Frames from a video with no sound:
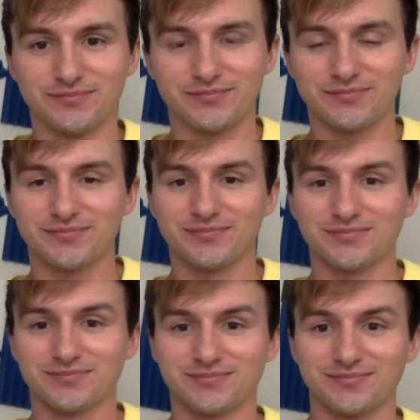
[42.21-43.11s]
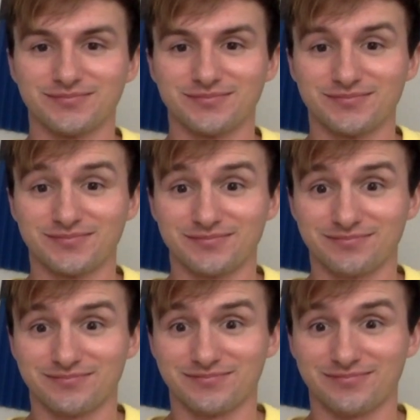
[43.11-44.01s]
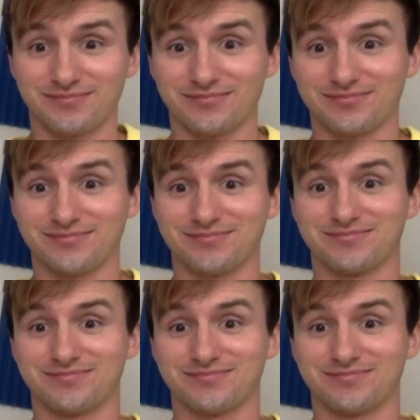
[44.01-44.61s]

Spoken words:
No words are spoken by the person on screen.